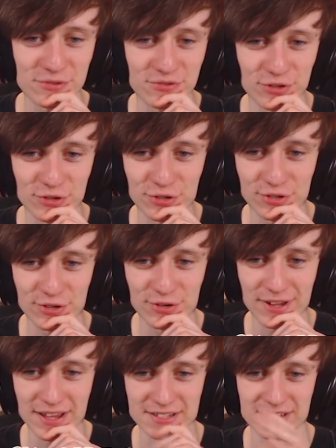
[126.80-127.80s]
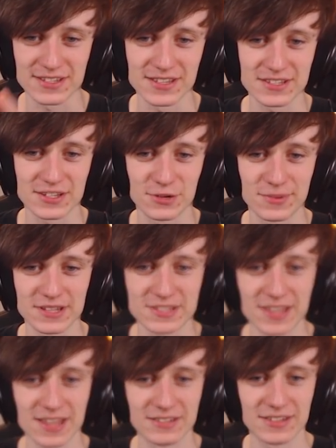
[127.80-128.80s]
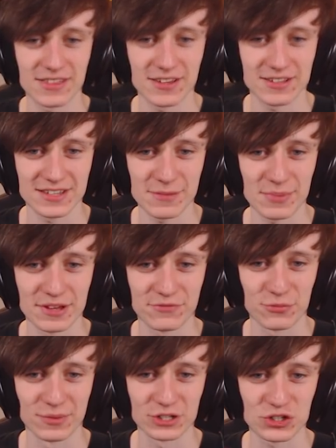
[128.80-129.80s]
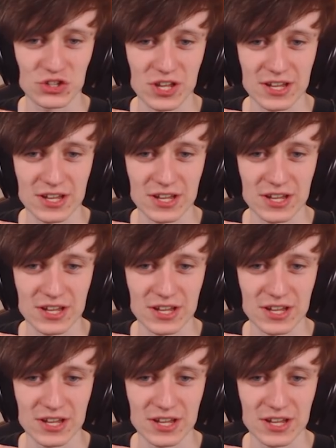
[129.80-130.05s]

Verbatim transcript: before? No, he hasn't. So this is going to be a standard 30-day ban for malicious